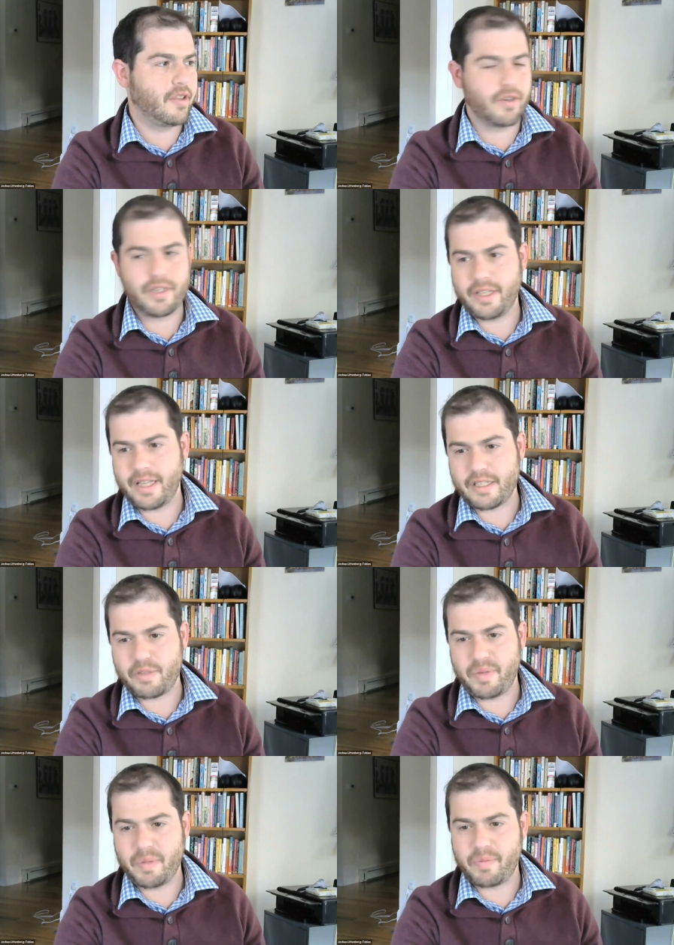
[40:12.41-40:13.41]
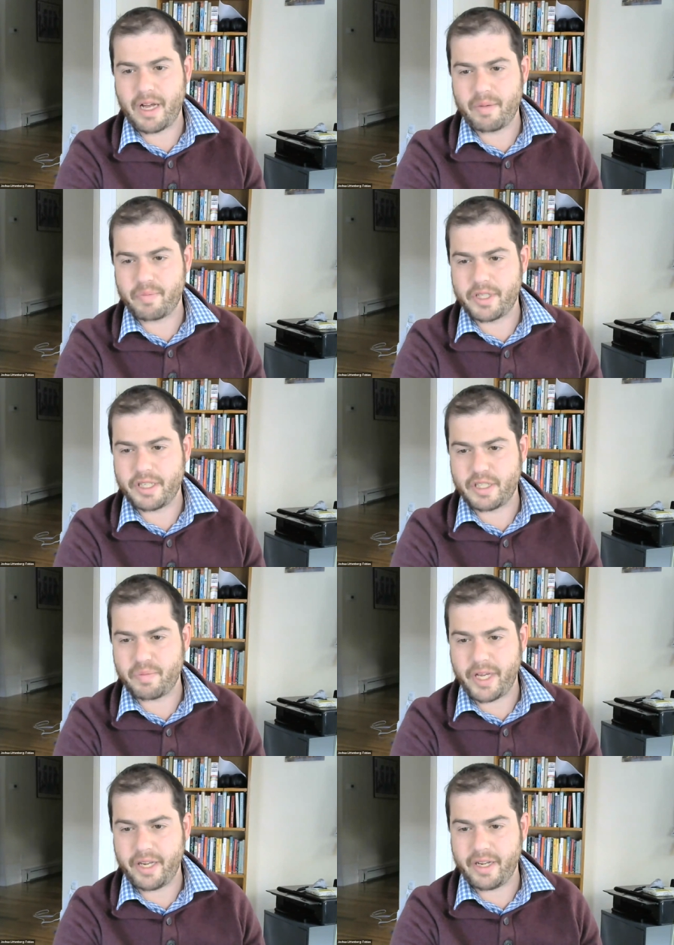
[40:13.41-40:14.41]
13,000 people have
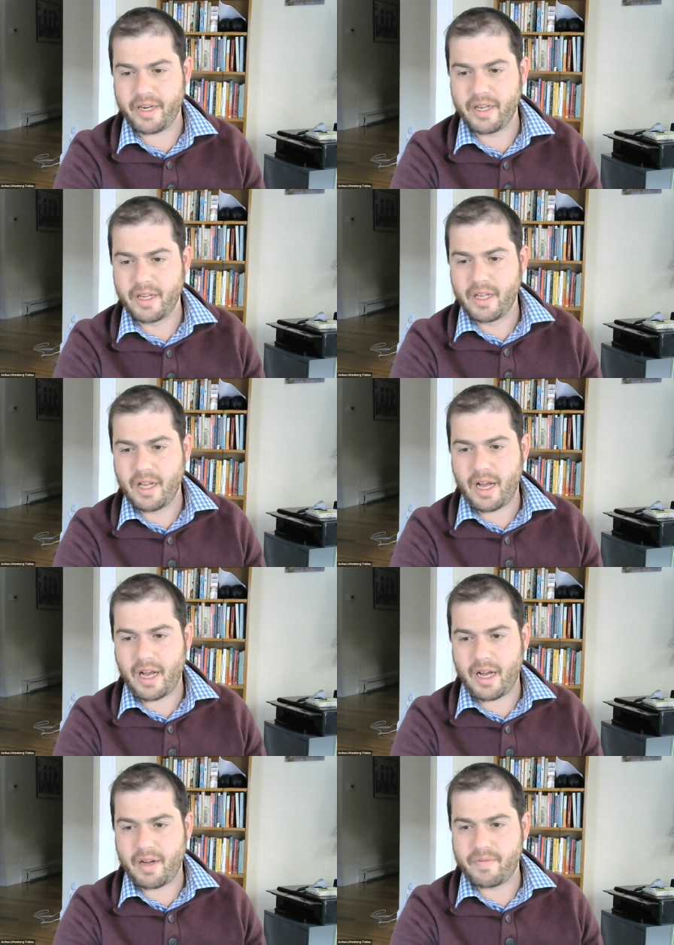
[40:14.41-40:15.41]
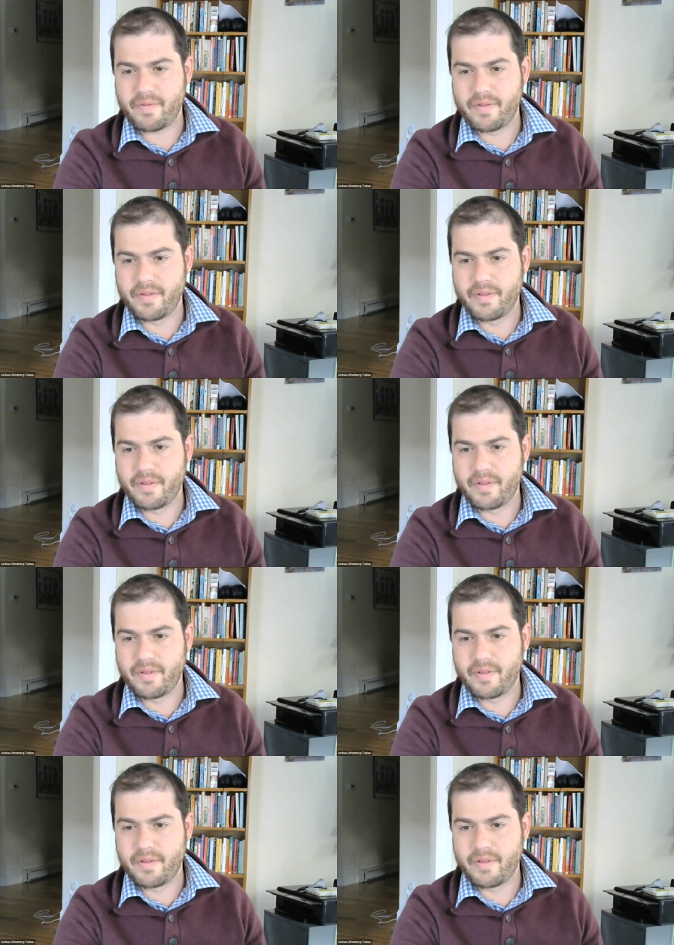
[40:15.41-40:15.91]
participated um,